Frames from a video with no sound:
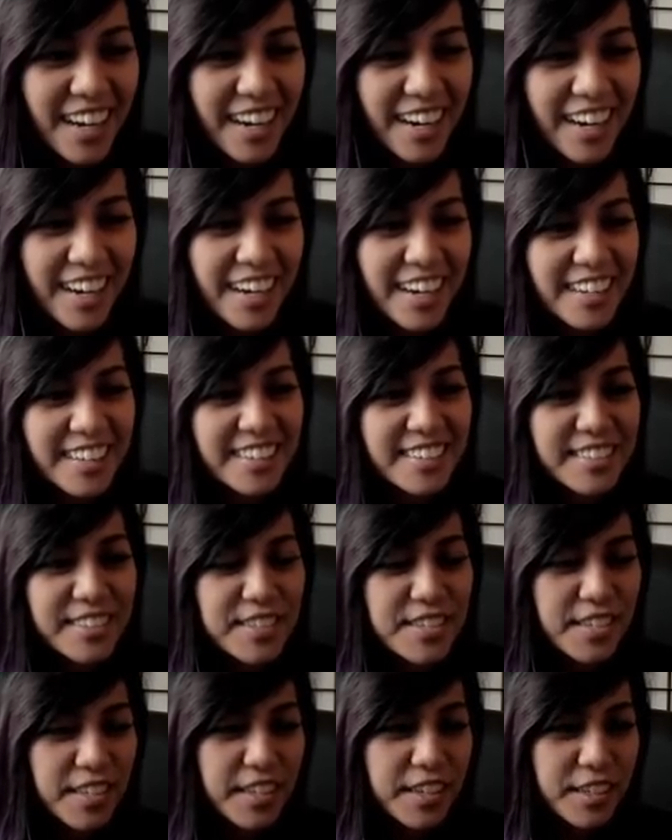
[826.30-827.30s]

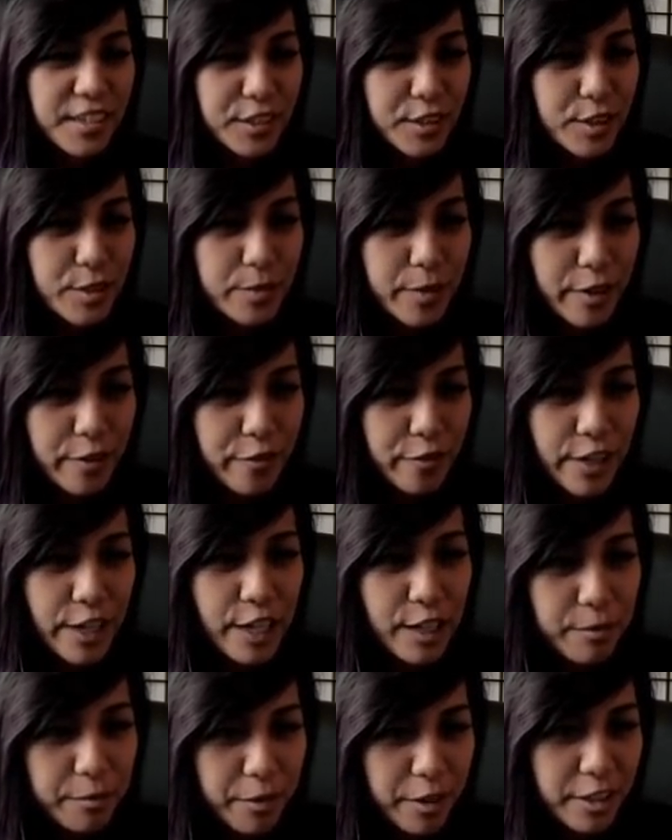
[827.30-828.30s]
So there goes my
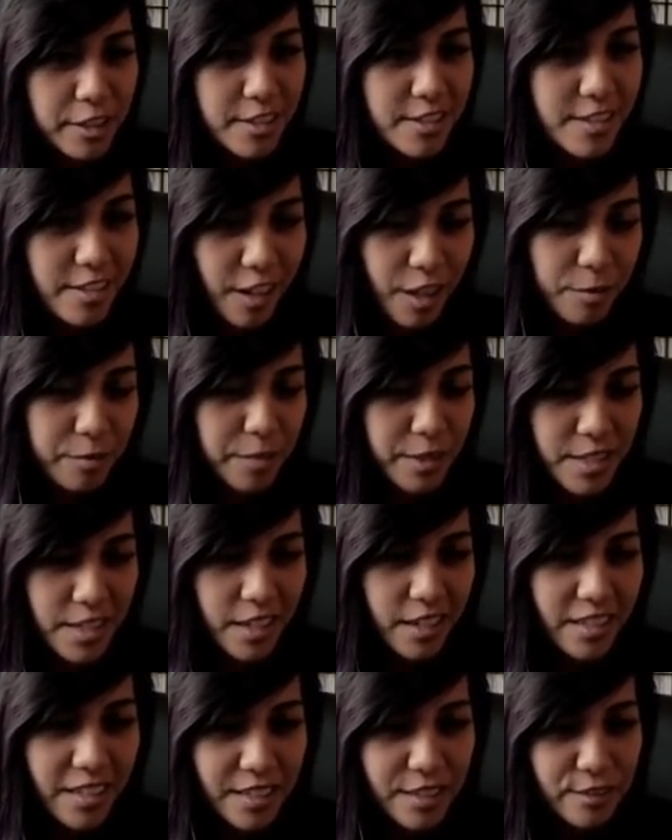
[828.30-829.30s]
Vamp, because Donpa's
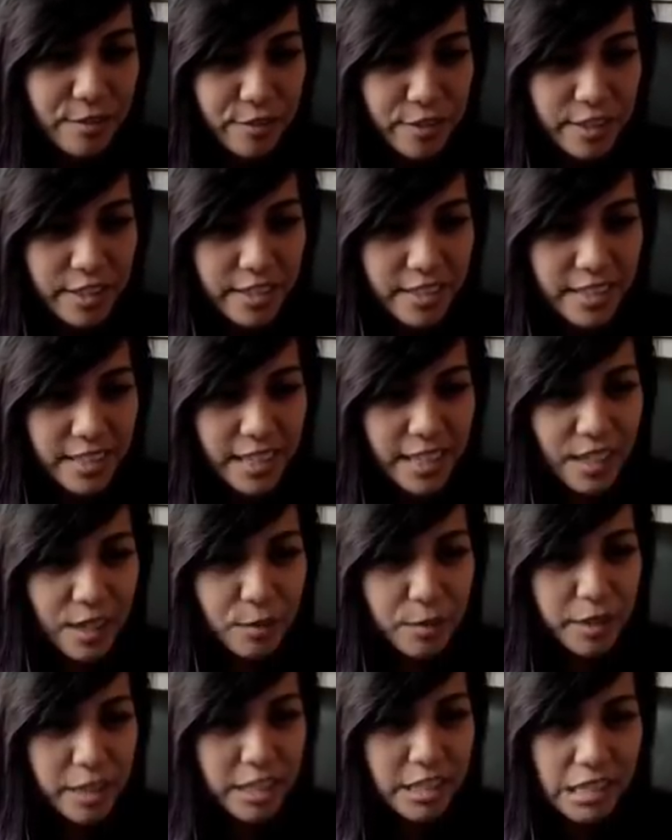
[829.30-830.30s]
out on the field
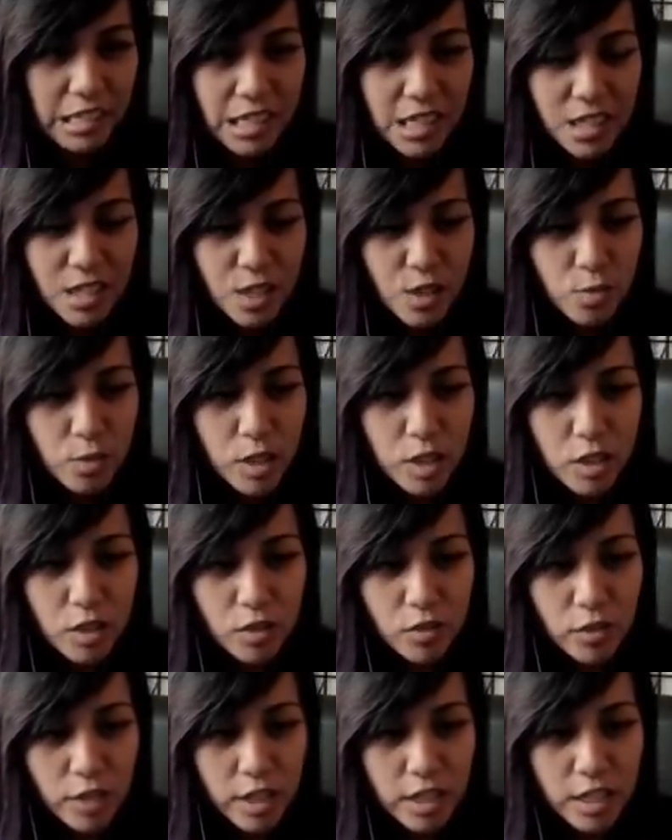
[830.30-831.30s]
now, but he can't swing
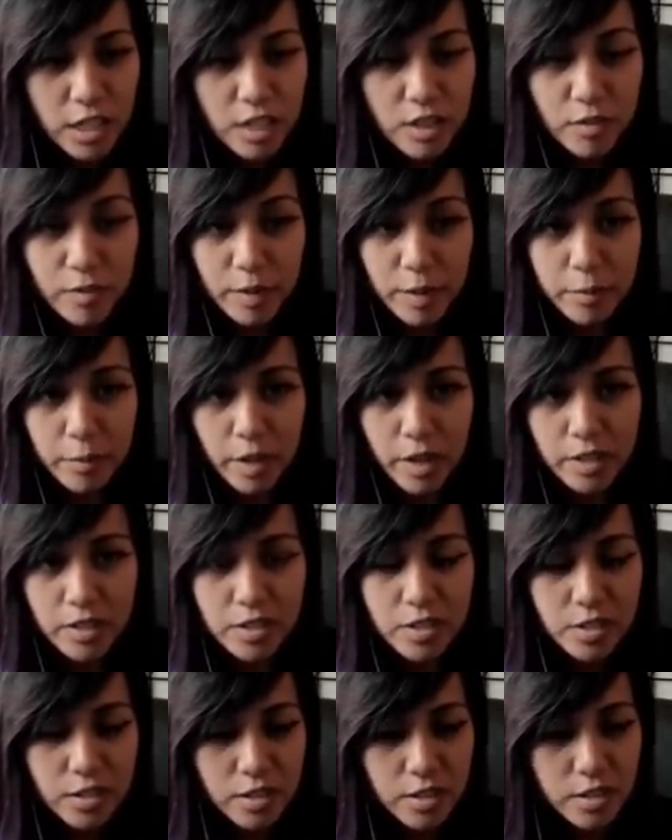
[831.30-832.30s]
over any of my
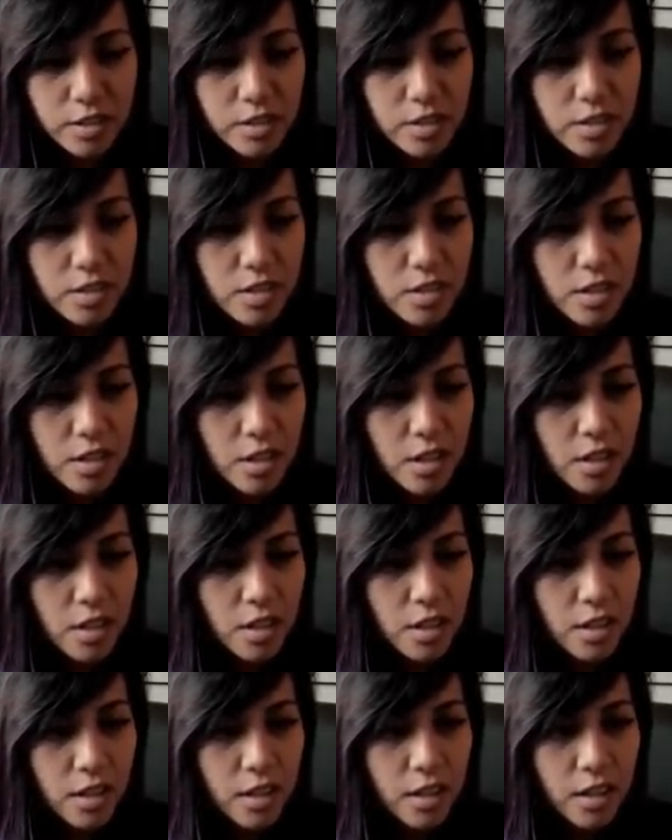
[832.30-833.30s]
monsters.
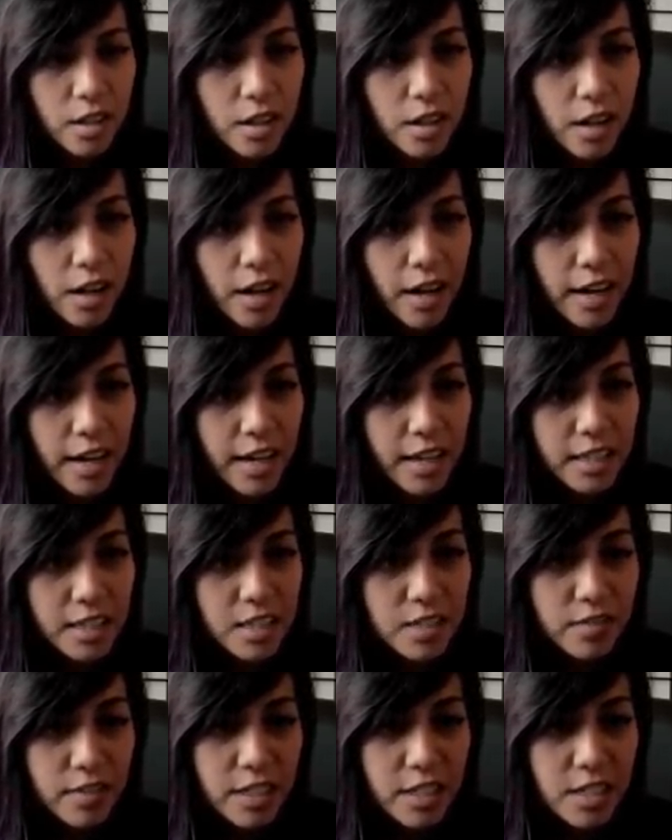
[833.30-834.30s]
I
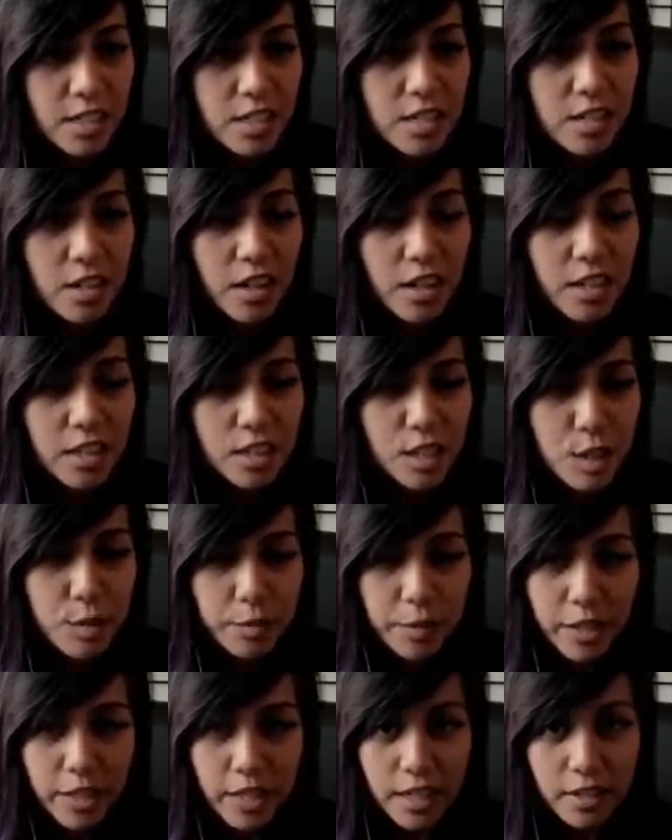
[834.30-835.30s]
activate Econ to
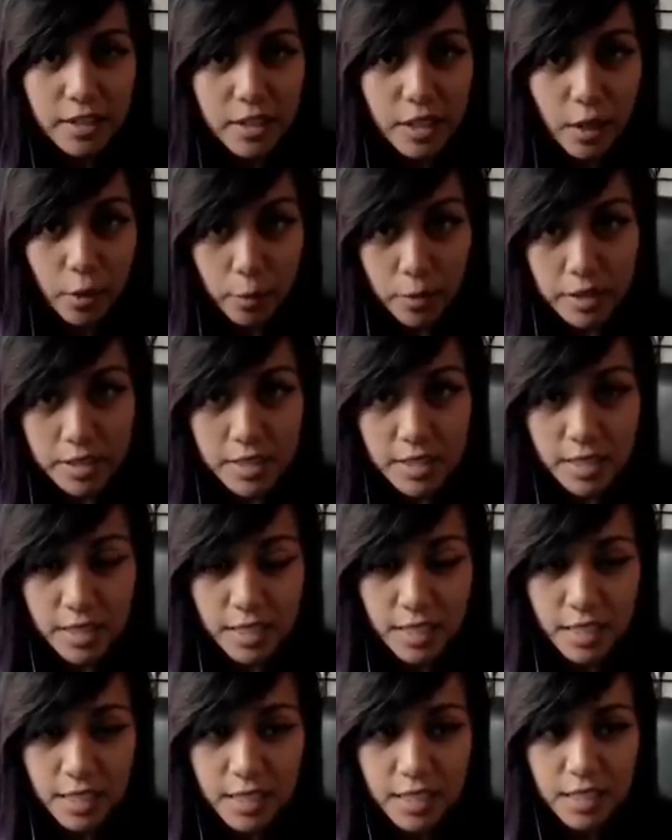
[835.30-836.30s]
bait out that Wiz
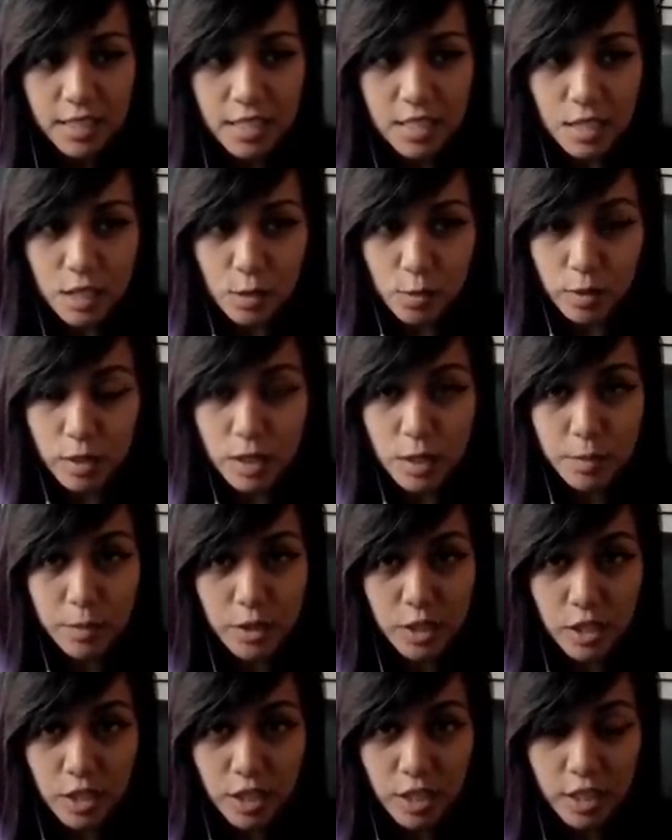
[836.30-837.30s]
negate, because it's once
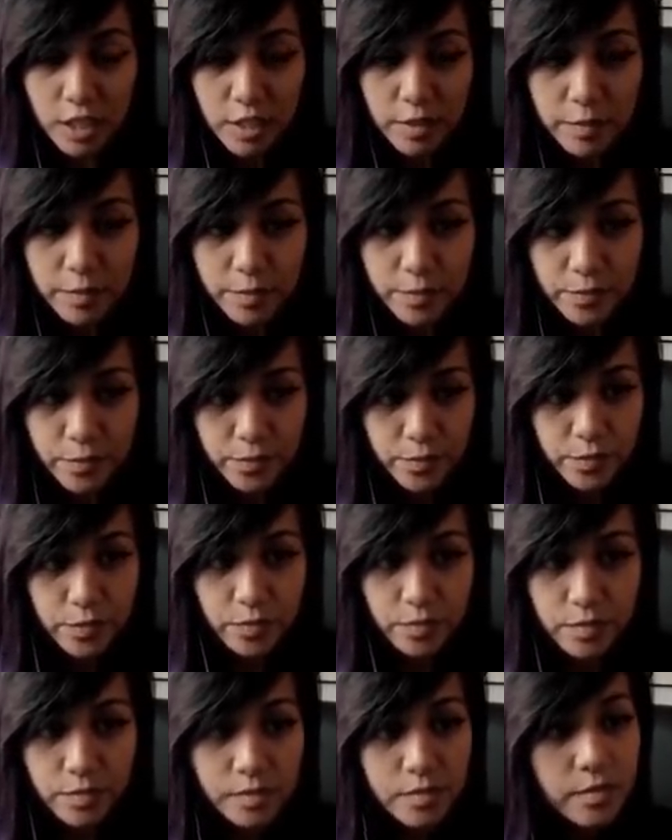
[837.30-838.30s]
per turn.
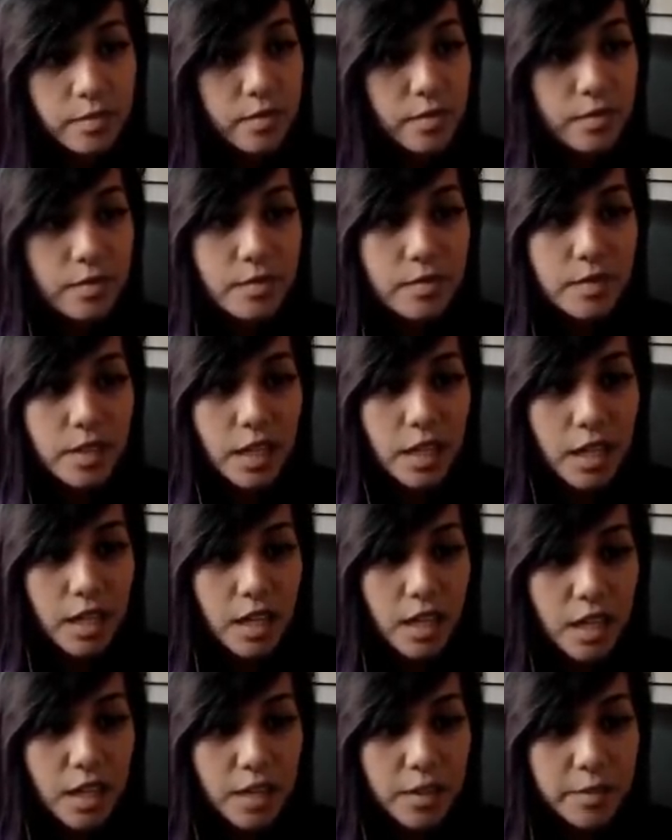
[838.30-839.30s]

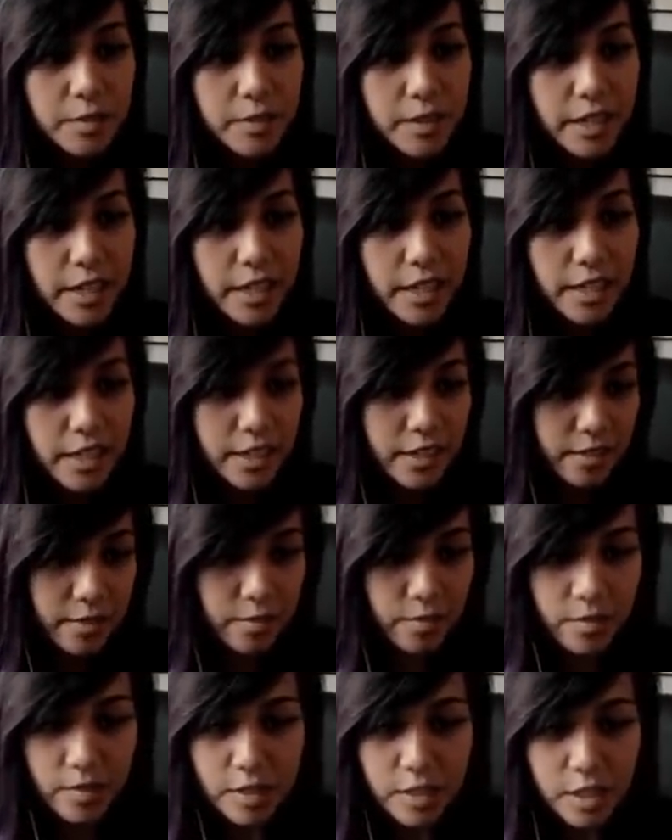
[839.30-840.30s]
And it,